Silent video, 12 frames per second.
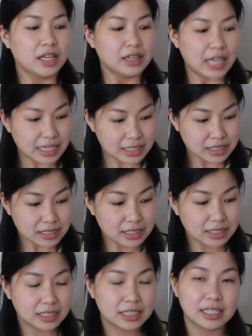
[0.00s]

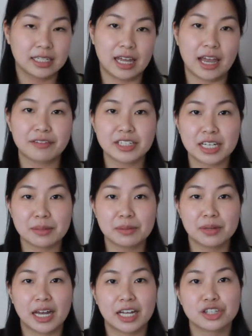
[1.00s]
Lastly, every
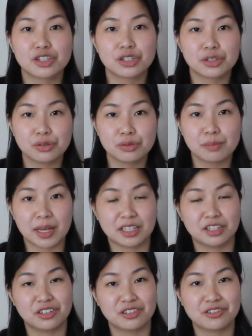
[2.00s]
table had 2
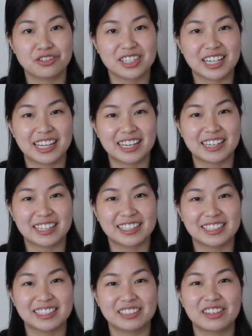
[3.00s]
menus,
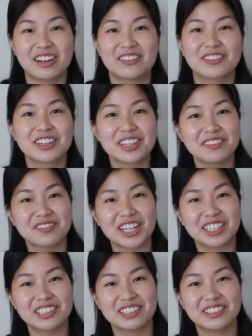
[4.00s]
and for the
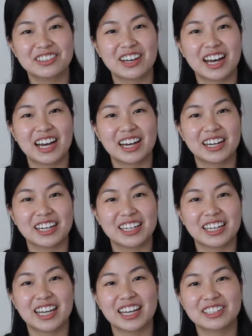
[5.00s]
menu,
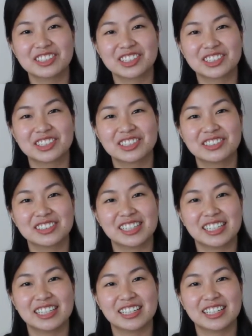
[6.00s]
I hand drew